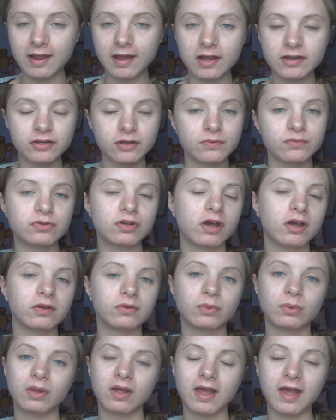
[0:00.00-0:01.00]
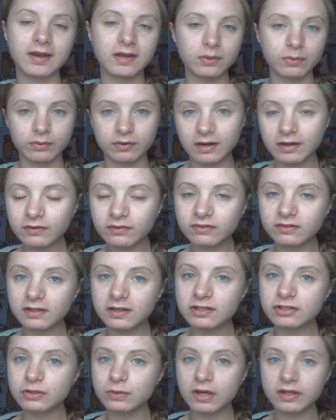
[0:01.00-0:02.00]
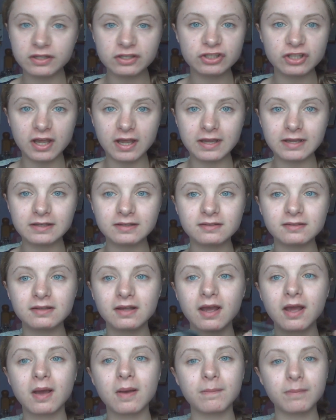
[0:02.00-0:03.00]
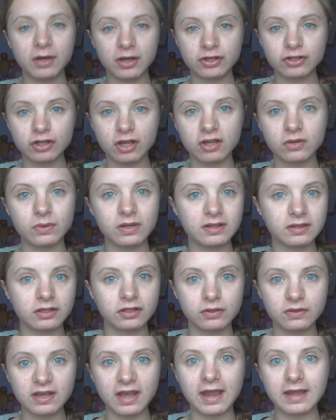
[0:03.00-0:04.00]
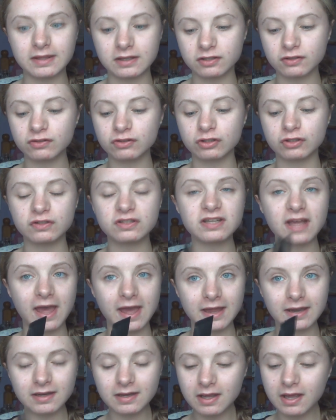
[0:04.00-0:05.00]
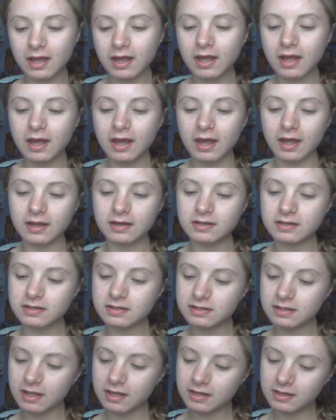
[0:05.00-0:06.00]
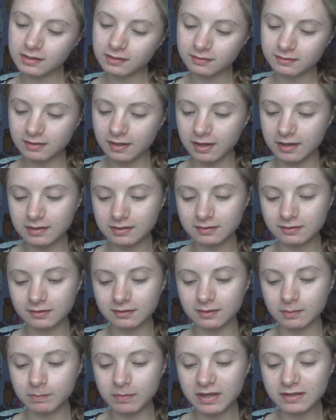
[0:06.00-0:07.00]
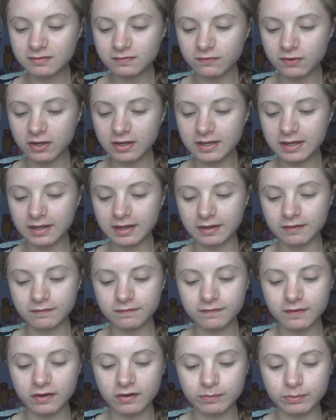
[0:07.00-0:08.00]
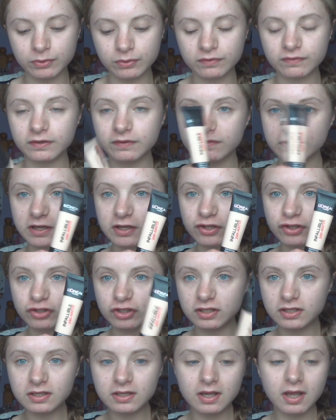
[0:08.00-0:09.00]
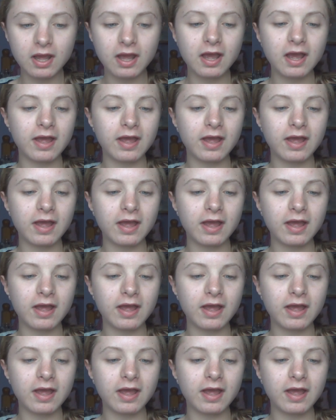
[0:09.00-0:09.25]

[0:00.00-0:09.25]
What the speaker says: I don't know anywhere else they do other shades, but I know in the UK they just do 10, and they say this is a mattifying infallible foundation.